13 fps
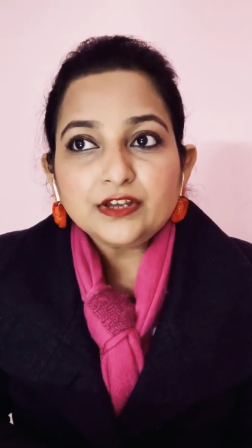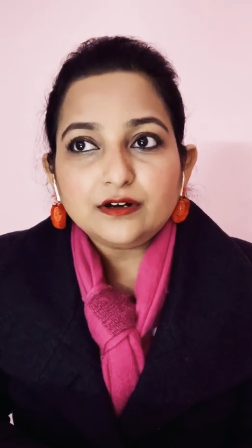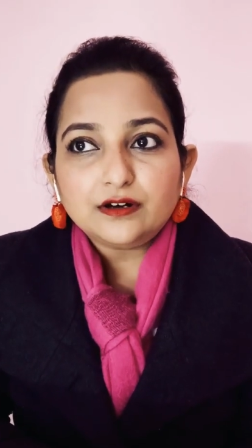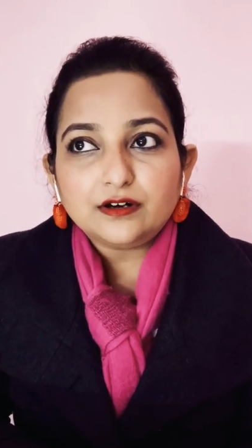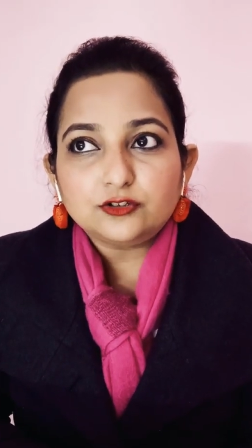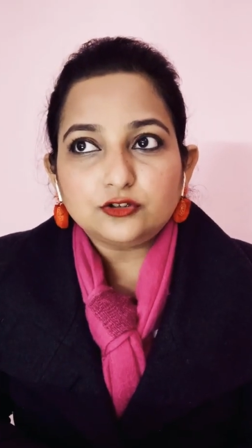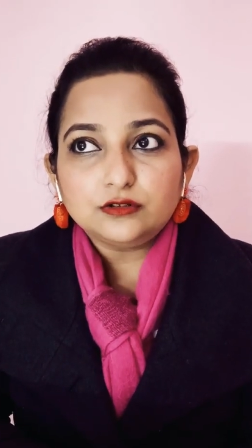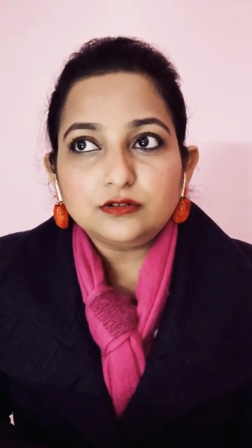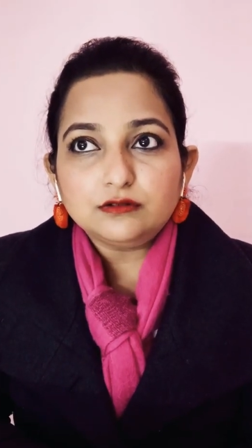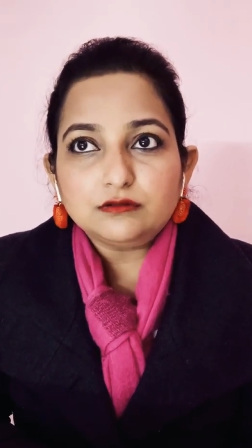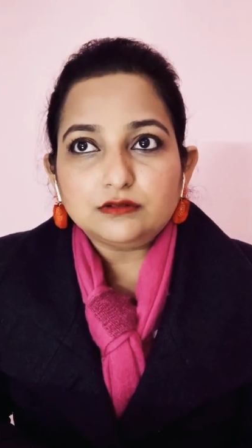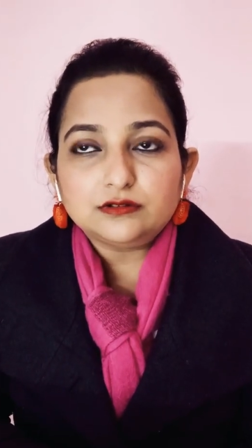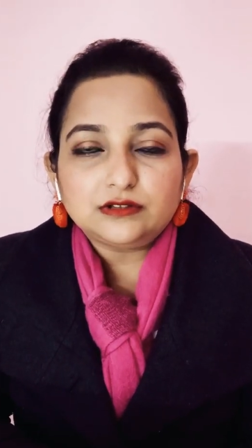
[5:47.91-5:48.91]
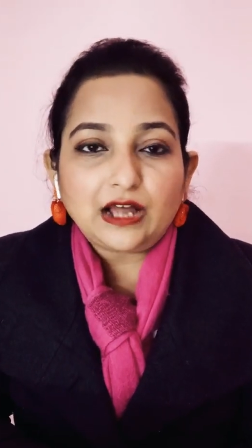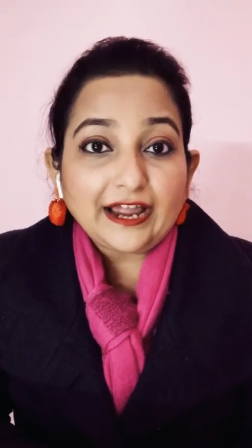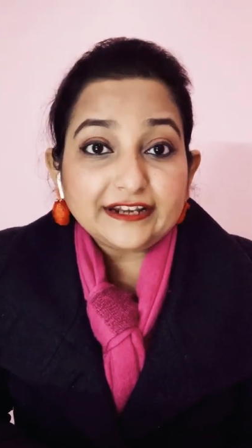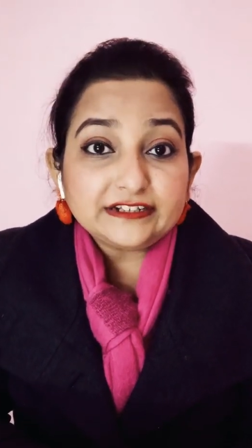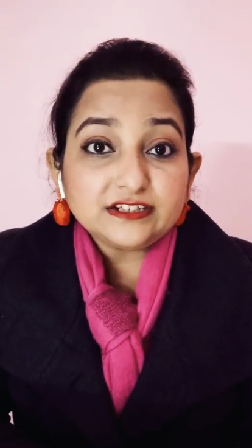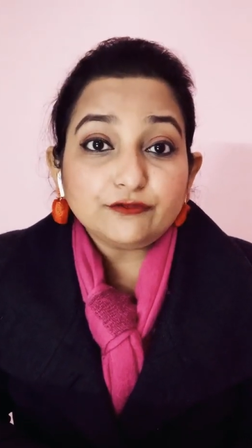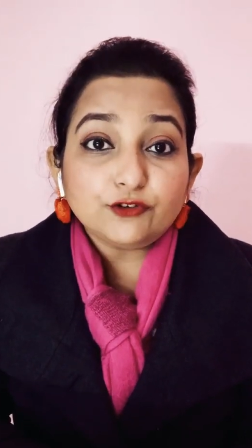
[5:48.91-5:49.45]

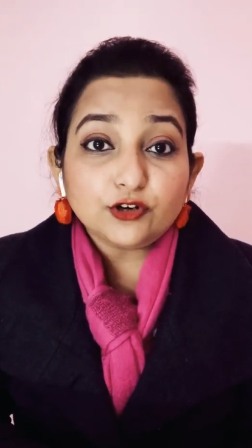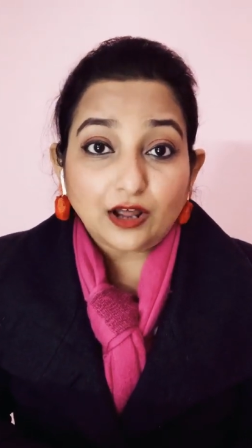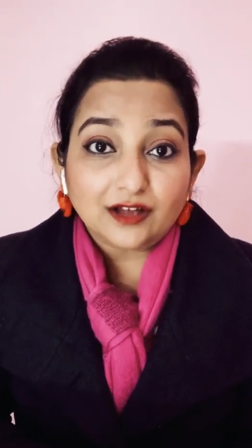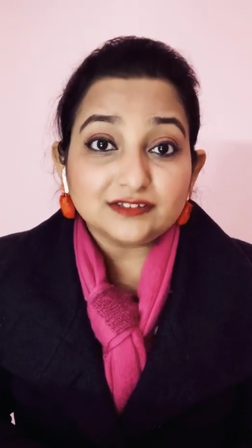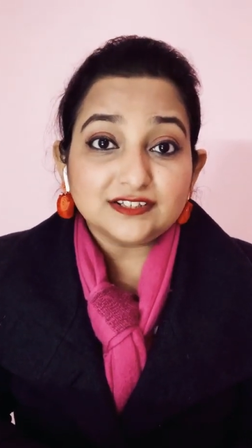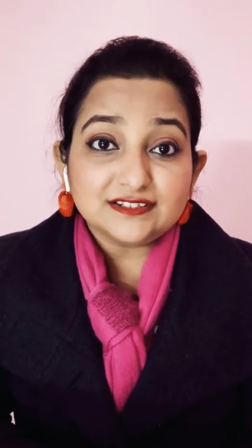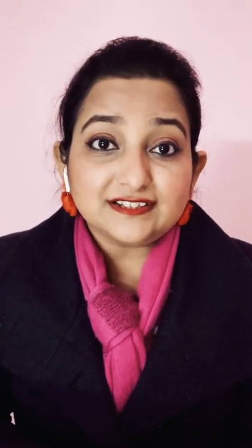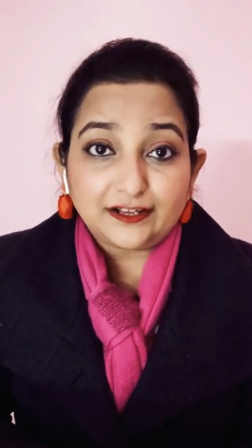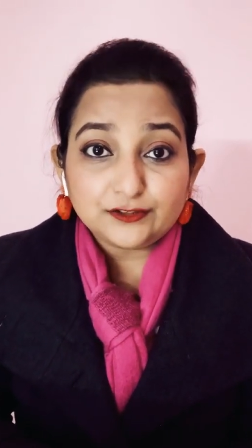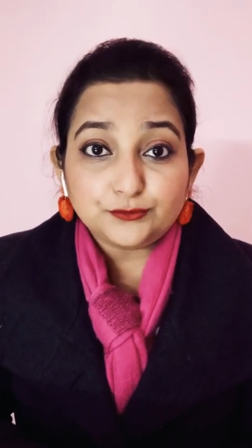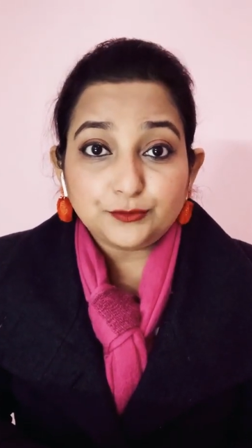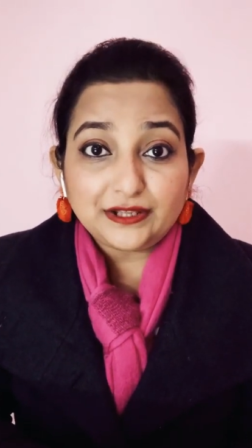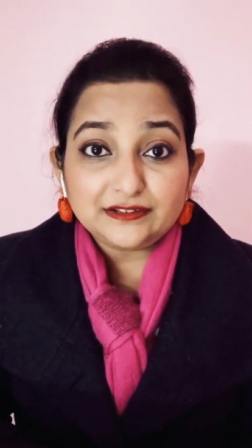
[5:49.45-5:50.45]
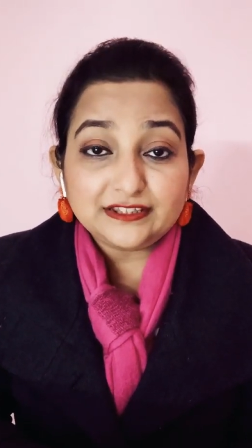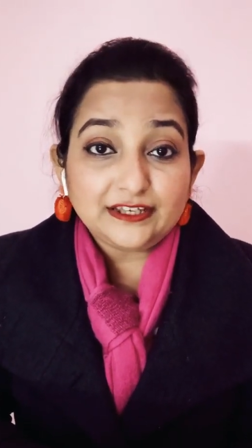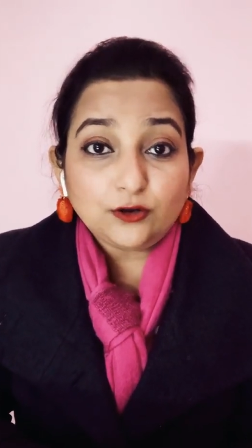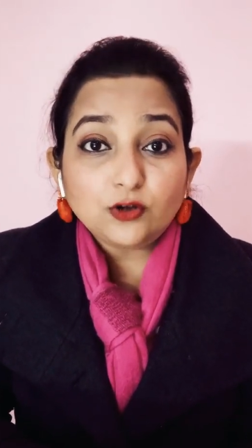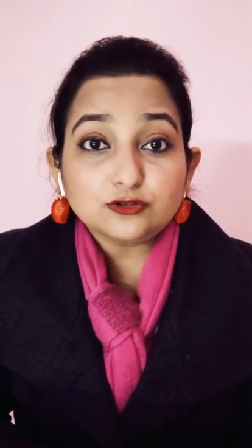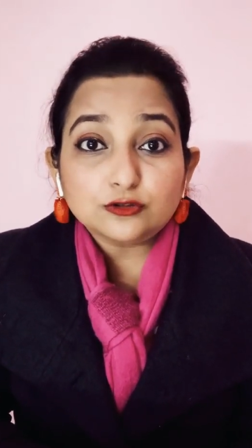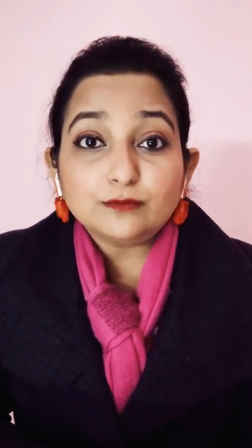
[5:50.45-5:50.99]
idea for others as well. They
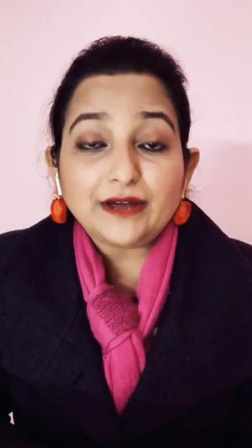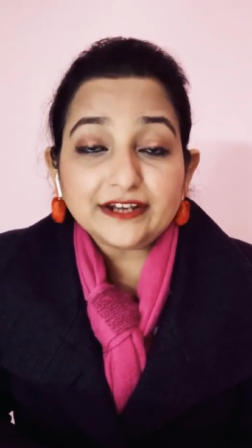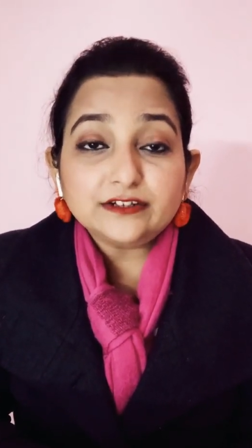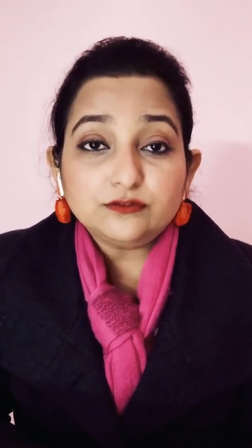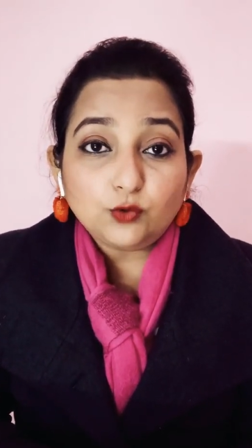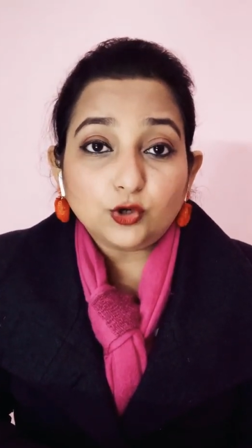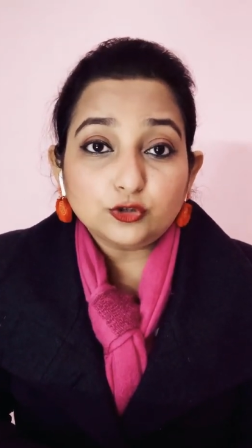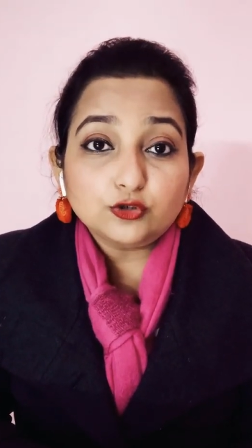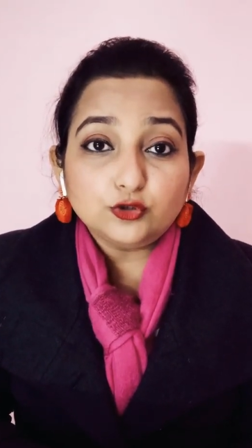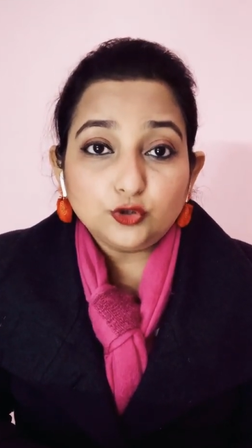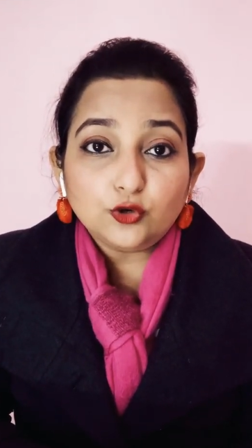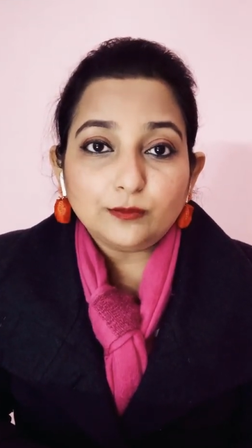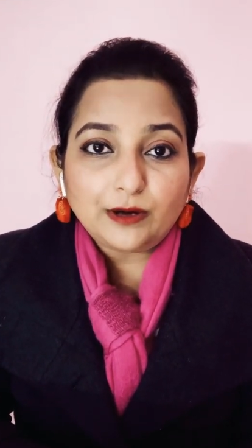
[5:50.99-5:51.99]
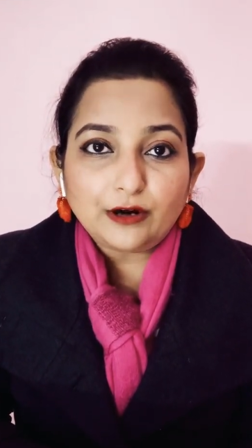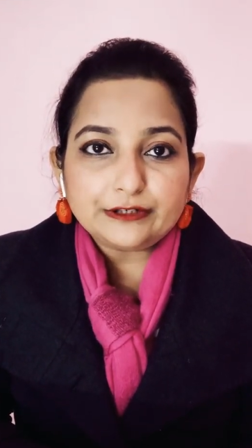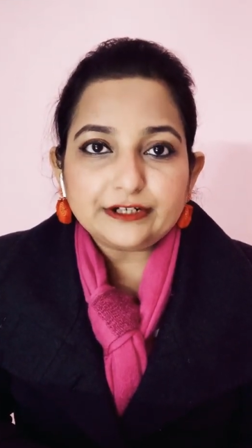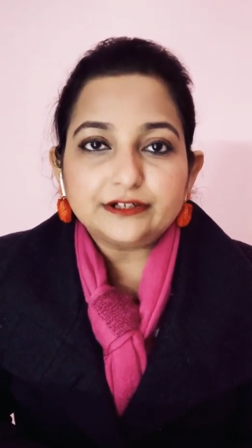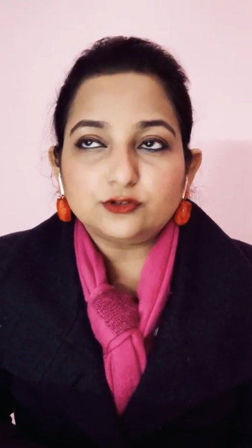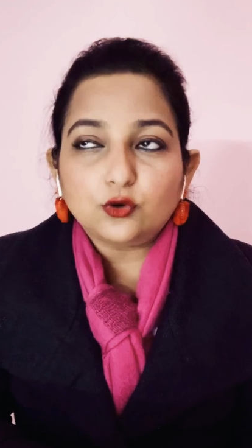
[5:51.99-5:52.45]
also might want to know about it.